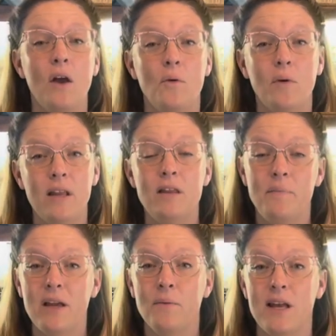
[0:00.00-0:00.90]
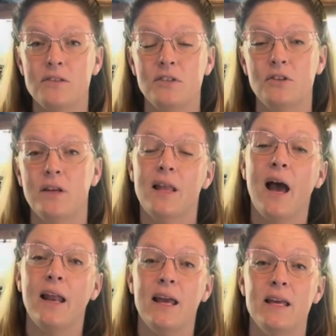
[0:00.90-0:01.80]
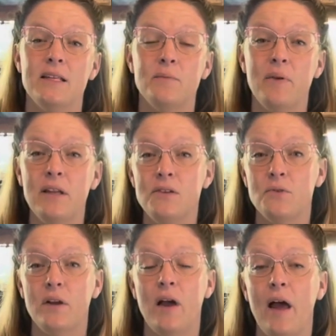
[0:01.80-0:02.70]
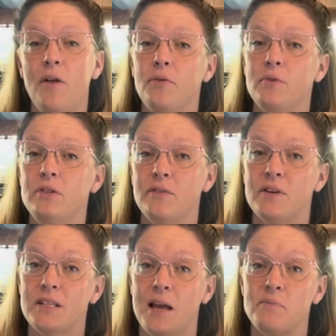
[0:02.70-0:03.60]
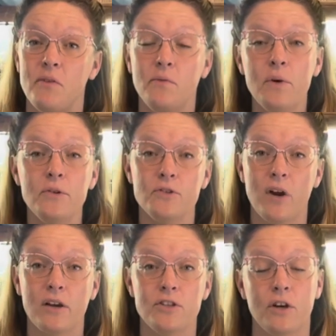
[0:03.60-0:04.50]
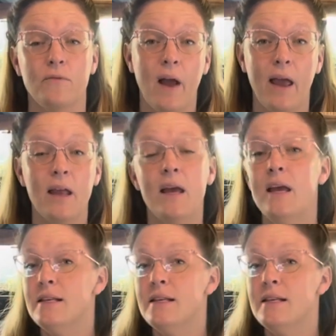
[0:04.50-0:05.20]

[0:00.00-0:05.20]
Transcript: One of the big ways of doing that is building soil health through different types of root structure, right?